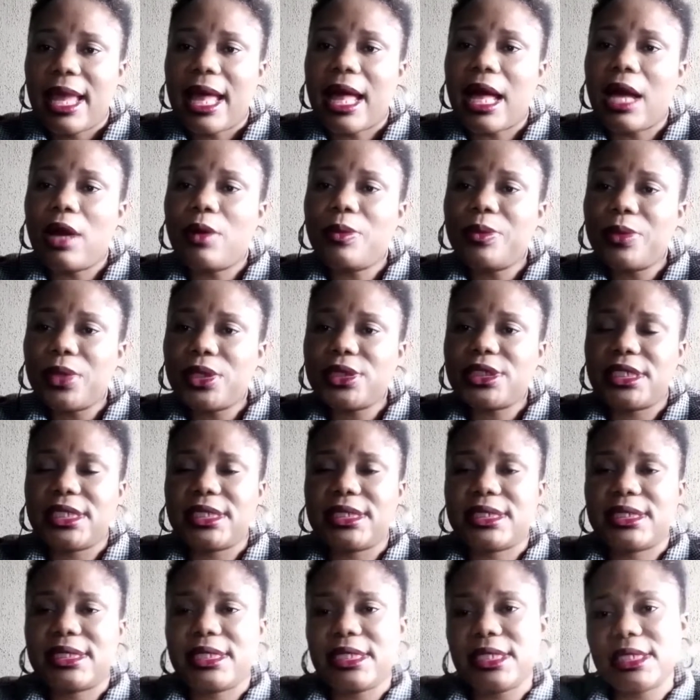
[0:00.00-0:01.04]
how much
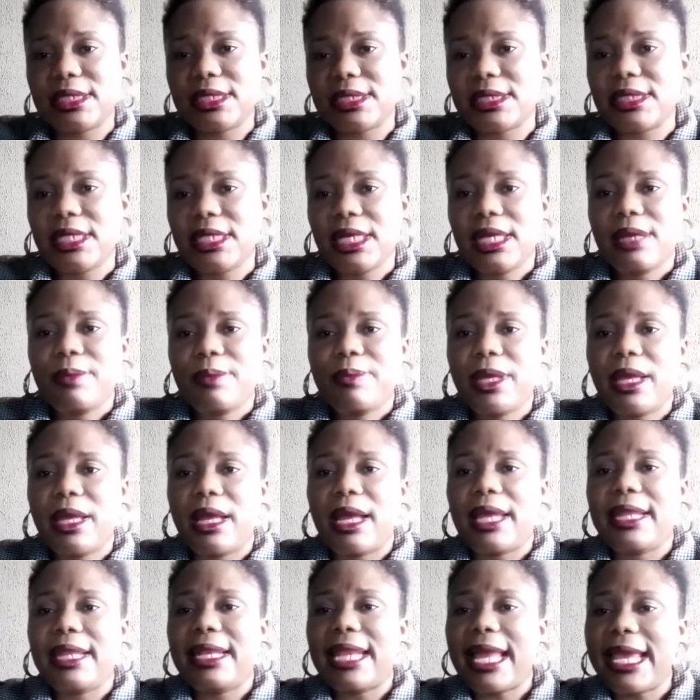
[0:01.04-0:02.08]
is this,
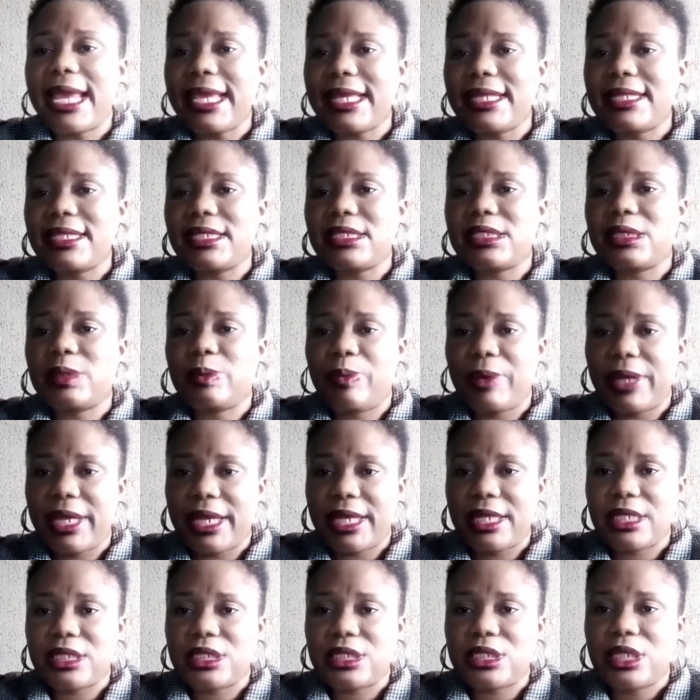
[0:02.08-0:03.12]
I like this
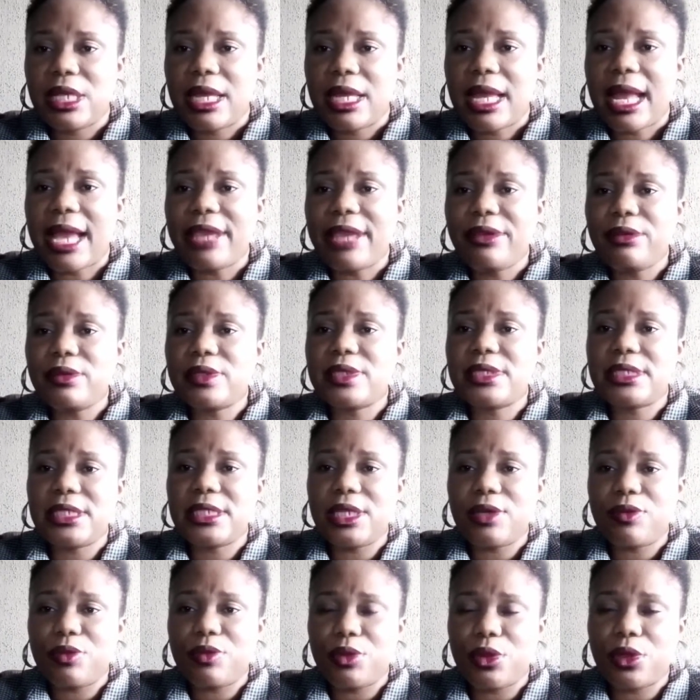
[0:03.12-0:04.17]
page, are you
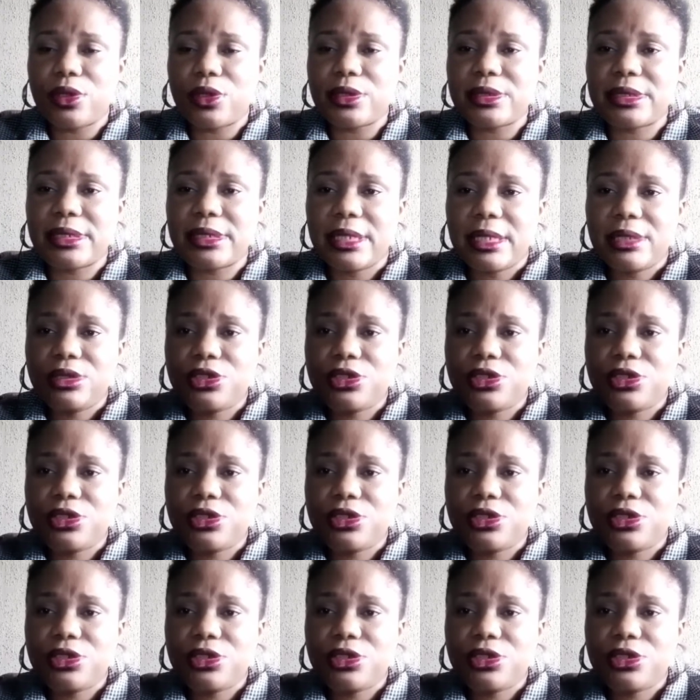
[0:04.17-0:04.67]
serious,